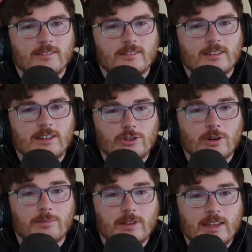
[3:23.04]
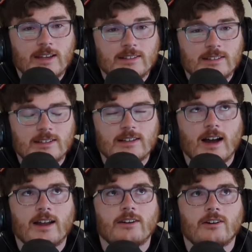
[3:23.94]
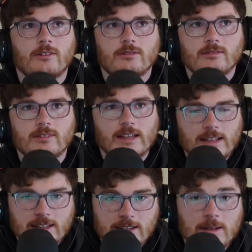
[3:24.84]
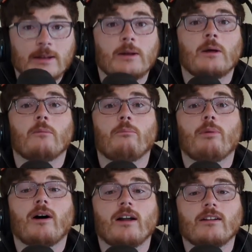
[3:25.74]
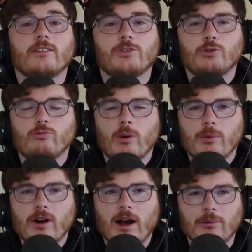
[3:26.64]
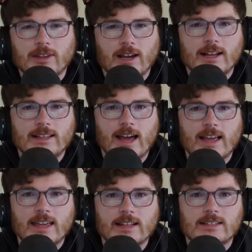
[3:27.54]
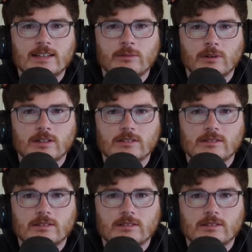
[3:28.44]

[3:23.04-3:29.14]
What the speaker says: He jumped the guillotine. I know, he did. But do you remember how tight that guillotine was?